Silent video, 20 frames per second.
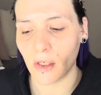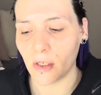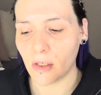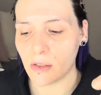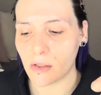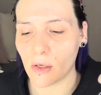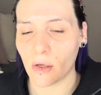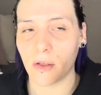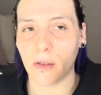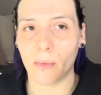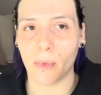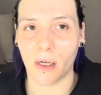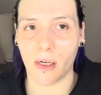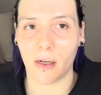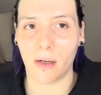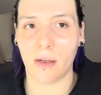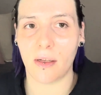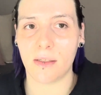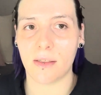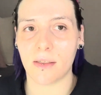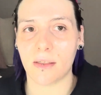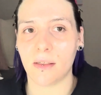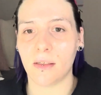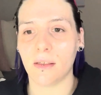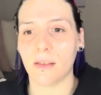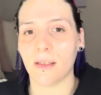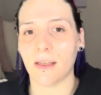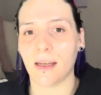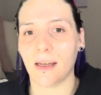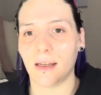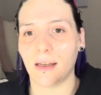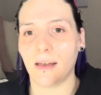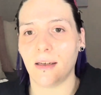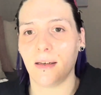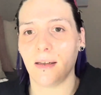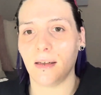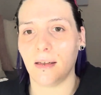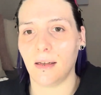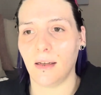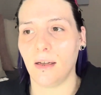so the bond can
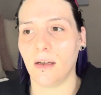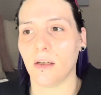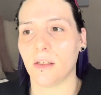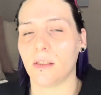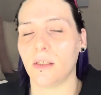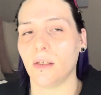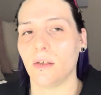adhere to